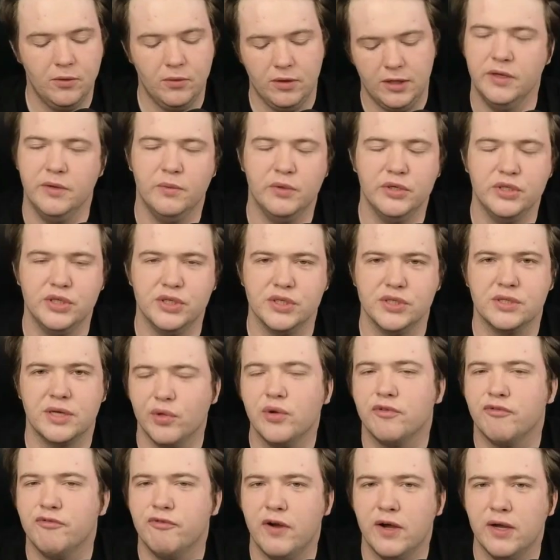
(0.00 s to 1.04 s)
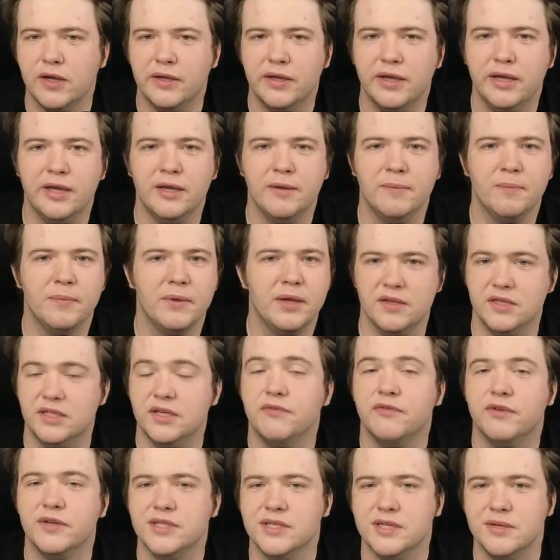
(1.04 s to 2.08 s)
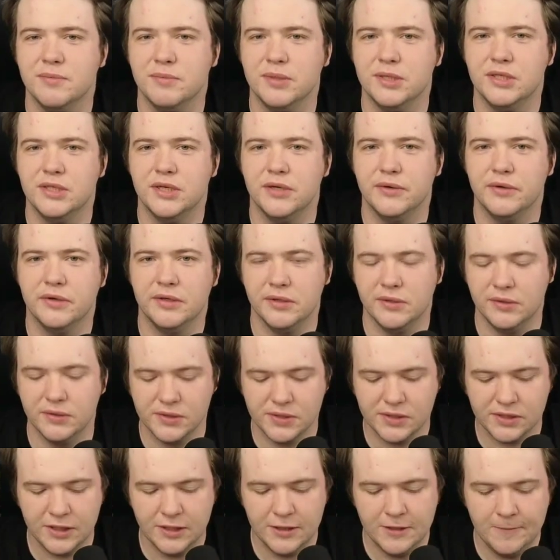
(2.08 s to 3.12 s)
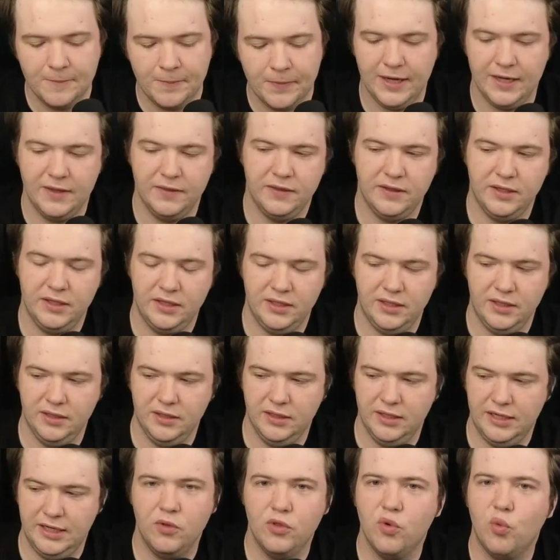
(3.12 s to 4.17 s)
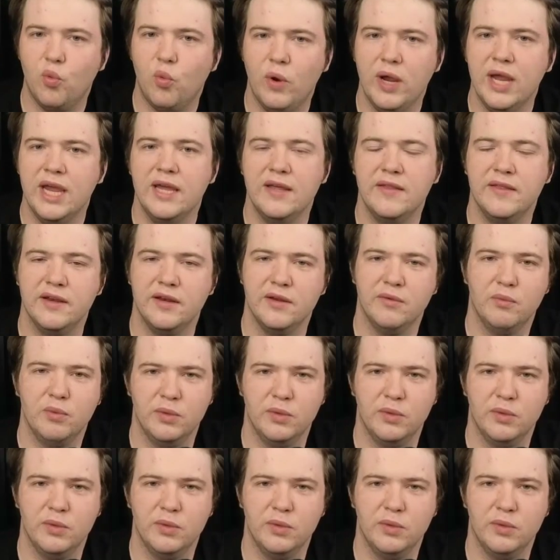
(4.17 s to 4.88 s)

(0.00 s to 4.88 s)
It would just look funky. The difference in materials and the way that